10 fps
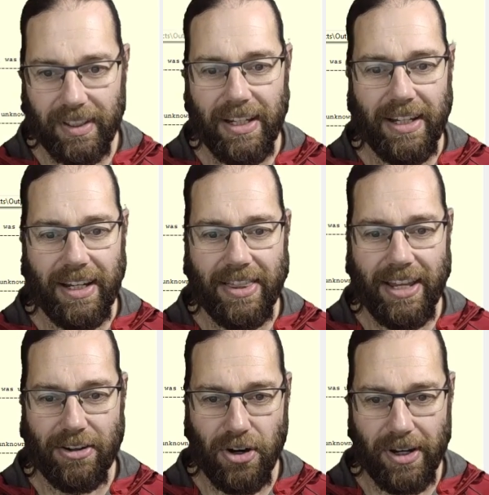And there it's
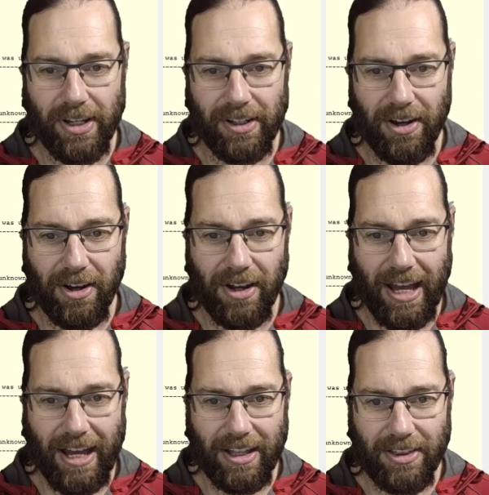showing
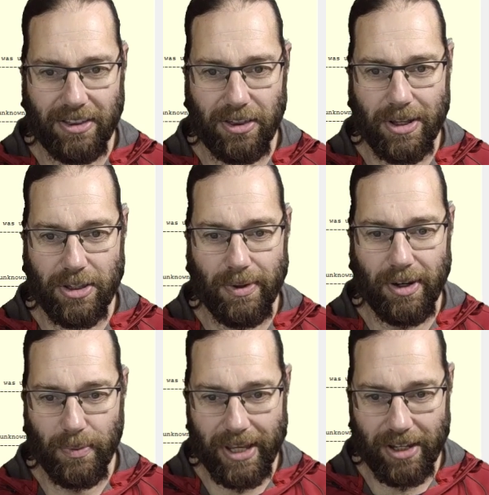the ones we
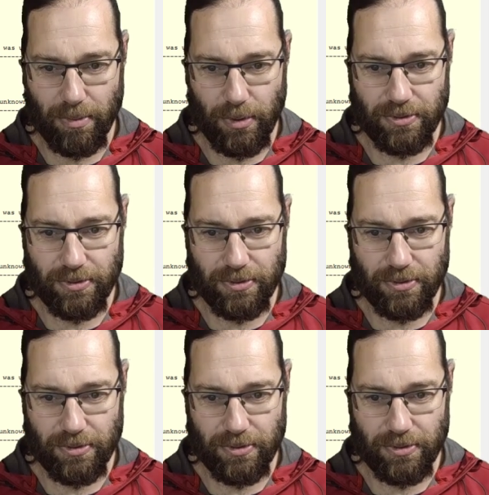can remove.